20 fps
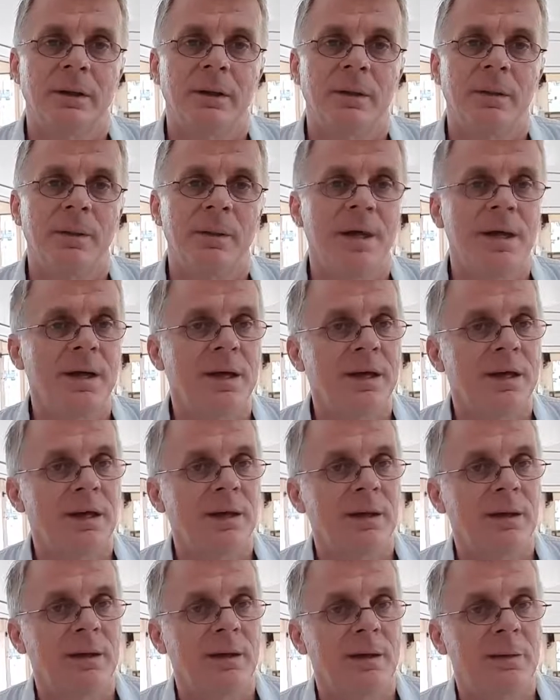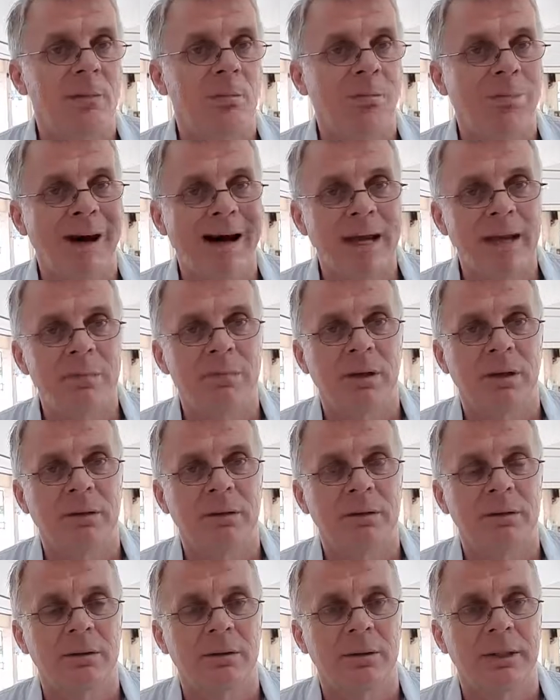The Bible
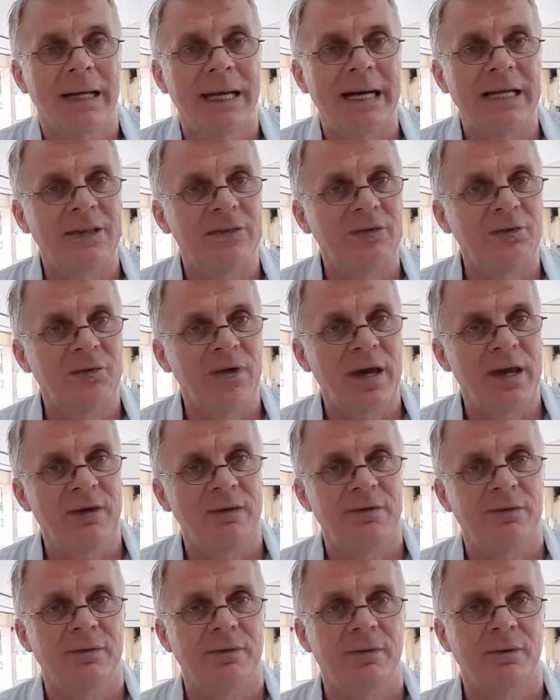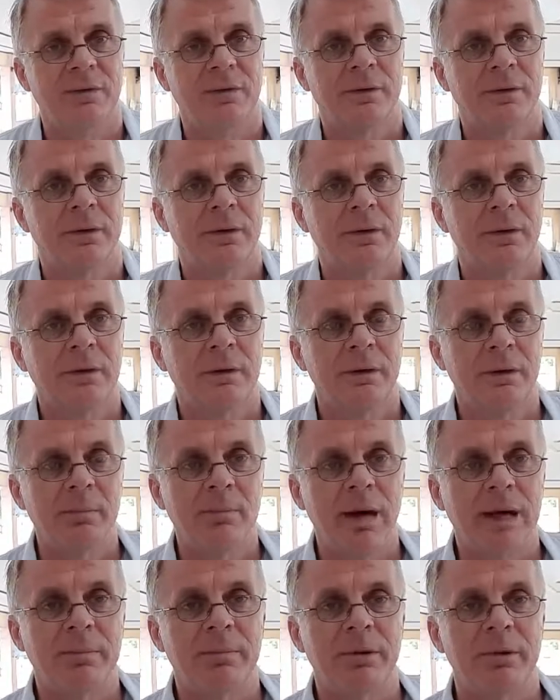and Faith. The
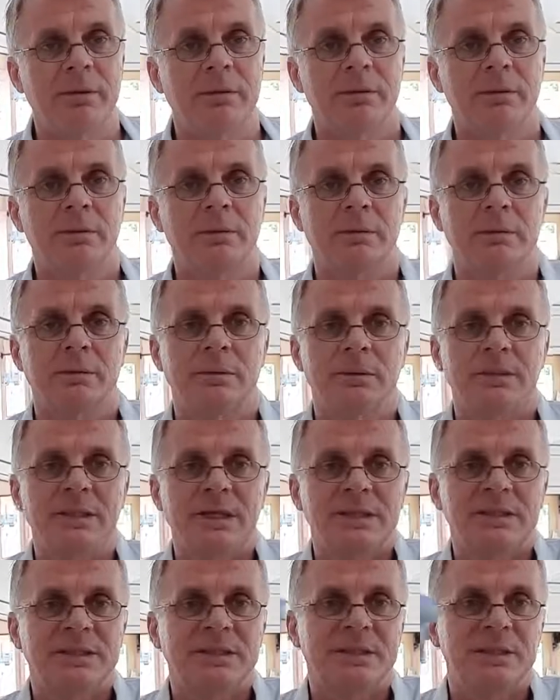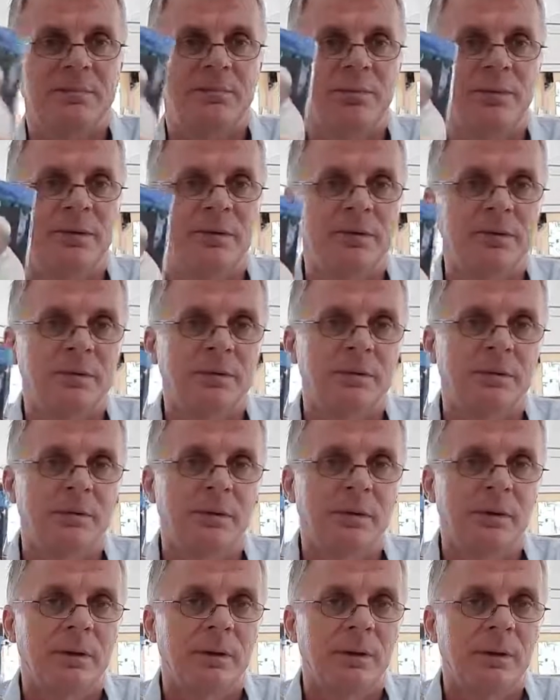Bible, just simple,
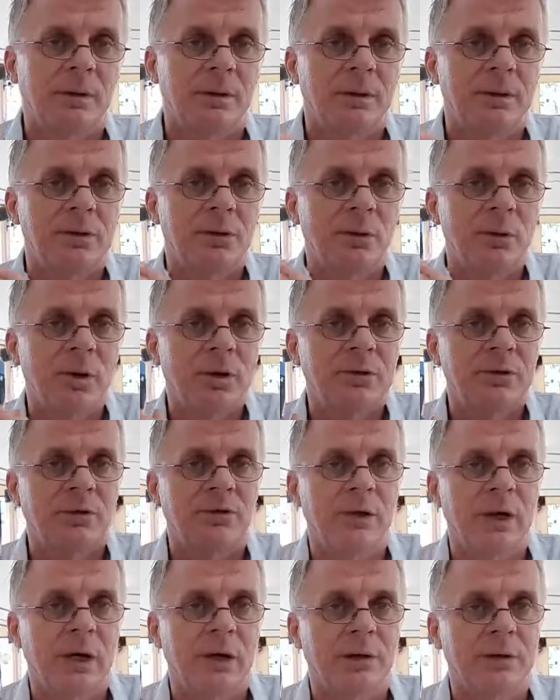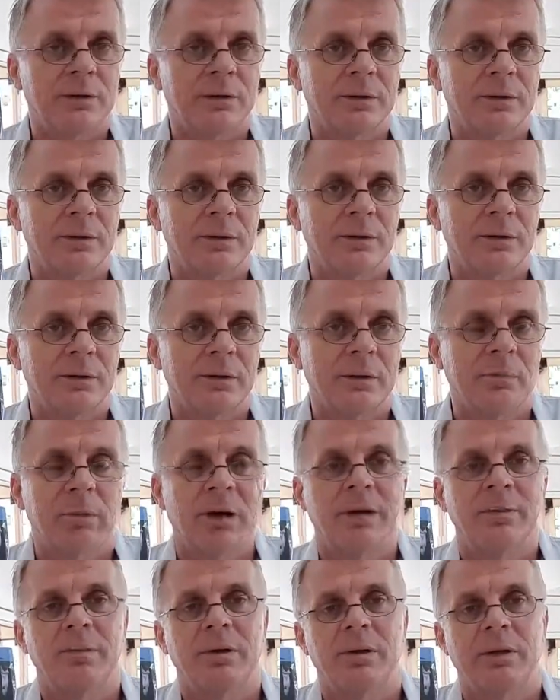the Word of God, the
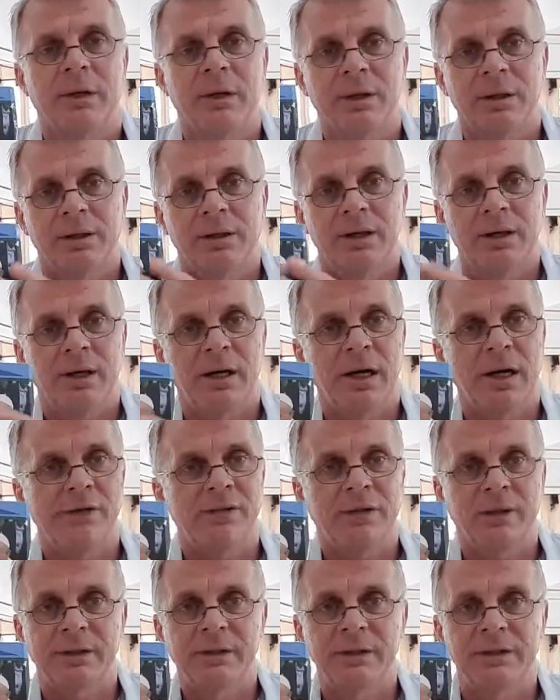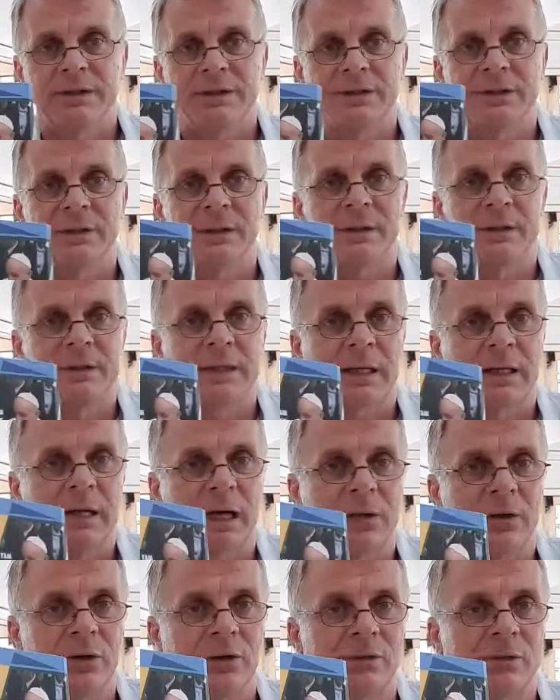Bible. Here I have this is the
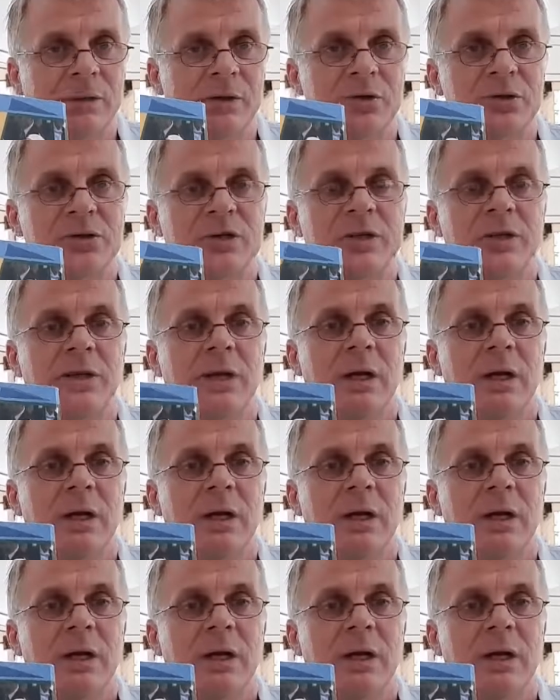Tagalog version.